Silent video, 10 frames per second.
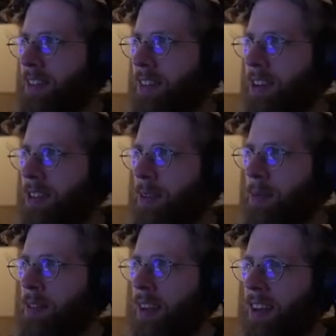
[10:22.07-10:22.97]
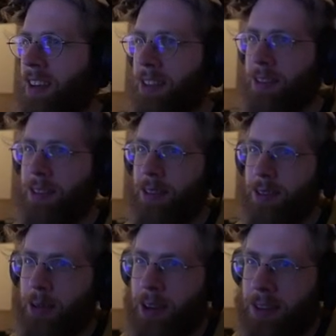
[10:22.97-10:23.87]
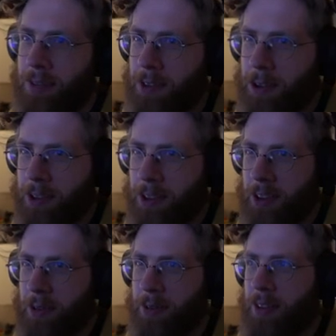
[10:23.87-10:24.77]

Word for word: you know what I'm saying? There's quite a few of them.